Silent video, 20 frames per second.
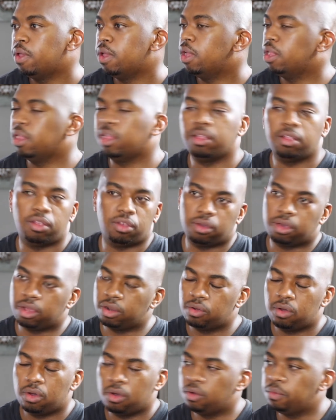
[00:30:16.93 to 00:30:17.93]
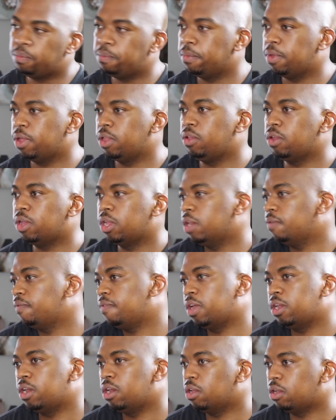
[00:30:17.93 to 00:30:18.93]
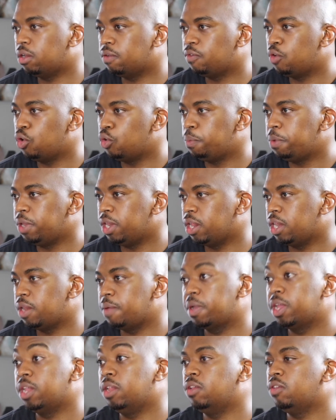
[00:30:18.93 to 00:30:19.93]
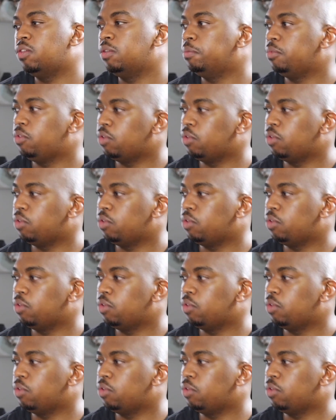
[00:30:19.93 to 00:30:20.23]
And you can cope, man. You can find a lot of coping mechanisms.